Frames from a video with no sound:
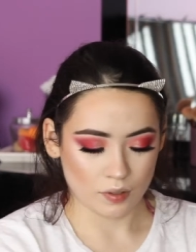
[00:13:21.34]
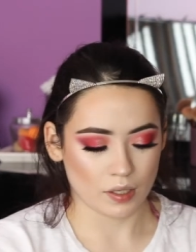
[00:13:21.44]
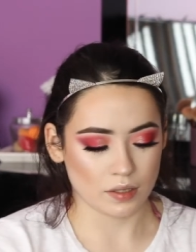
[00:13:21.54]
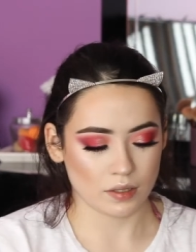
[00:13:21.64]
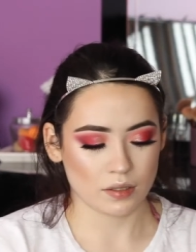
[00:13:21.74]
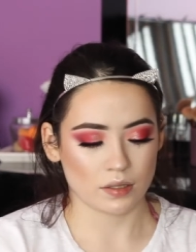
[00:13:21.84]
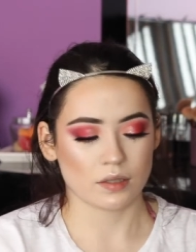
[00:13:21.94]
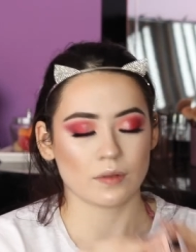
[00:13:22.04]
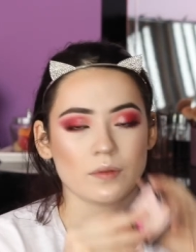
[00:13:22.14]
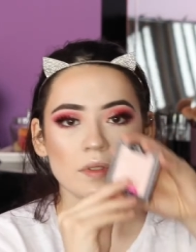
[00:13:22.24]
Okay, since
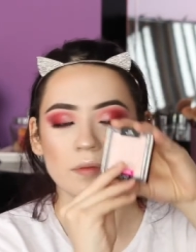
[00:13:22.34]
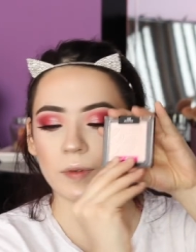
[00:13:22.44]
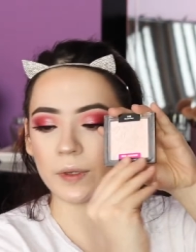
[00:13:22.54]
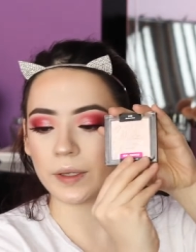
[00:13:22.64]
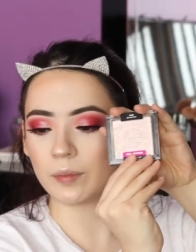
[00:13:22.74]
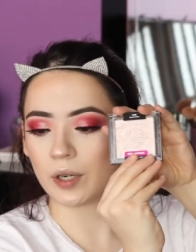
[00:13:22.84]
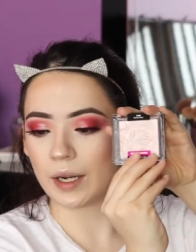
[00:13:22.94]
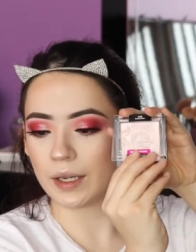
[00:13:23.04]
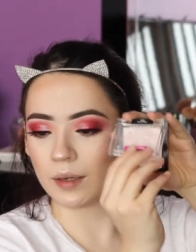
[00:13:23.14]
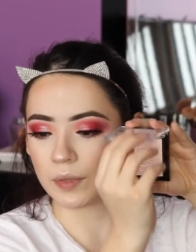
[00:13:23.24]
this one was really
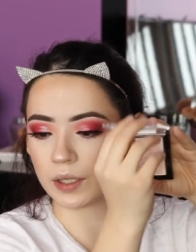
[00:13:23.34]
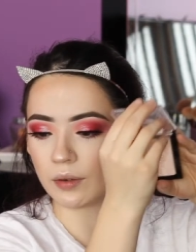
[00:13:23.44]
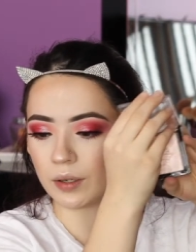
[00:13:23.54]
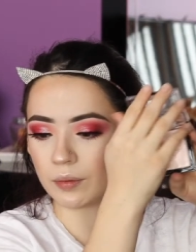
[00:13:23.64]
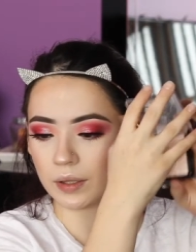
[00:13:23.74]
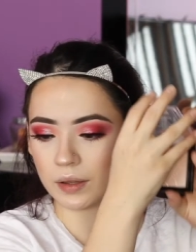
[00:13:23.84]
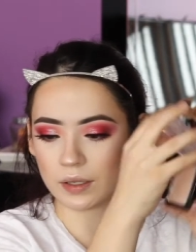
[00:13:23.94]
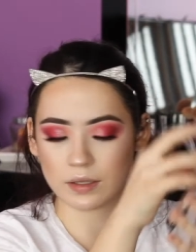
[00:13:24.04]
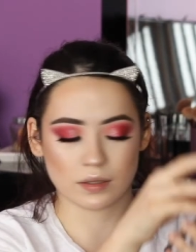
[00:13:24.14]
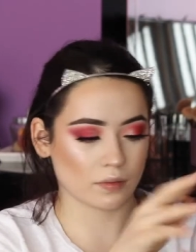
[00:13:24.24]
bright, I'm going to go in with
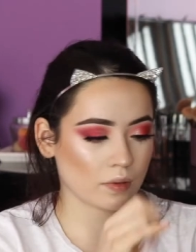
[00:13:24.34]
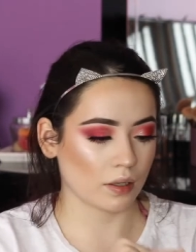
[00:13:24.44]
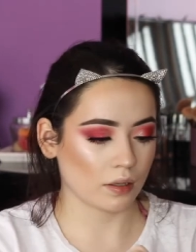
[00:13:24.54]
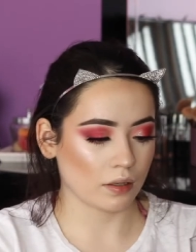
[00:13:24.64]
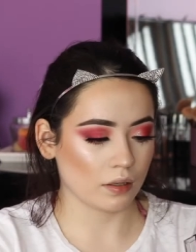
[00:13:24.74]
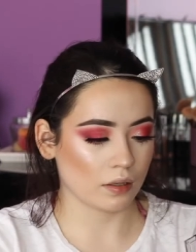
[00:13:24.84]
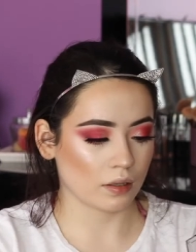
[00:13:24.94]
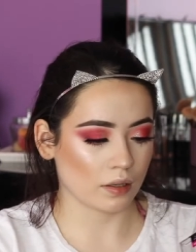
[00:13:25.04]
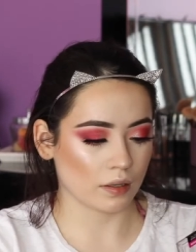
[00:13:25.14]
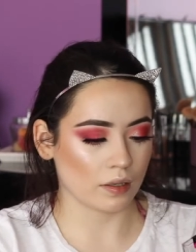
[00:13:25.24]
this one
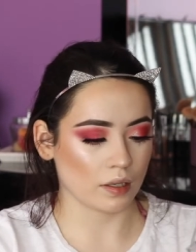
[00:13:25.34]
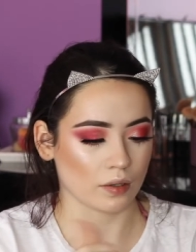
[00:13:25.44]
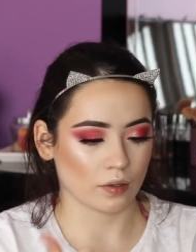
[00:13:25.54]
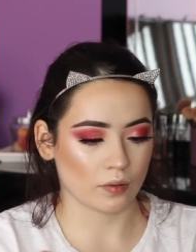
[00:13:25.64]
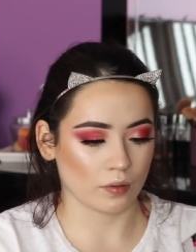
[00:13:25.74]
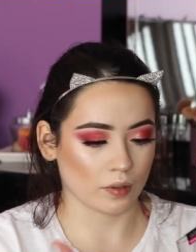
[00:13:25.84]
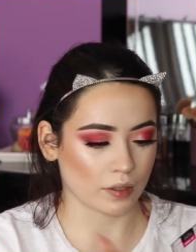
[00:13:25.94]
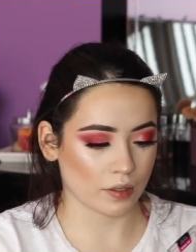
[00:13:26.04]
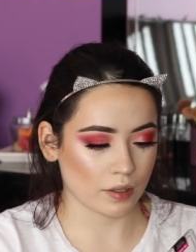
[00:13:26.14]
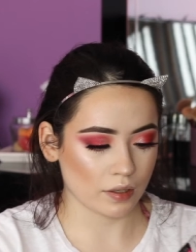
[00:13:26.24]
in the inner
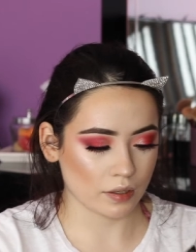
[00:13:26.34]
corner,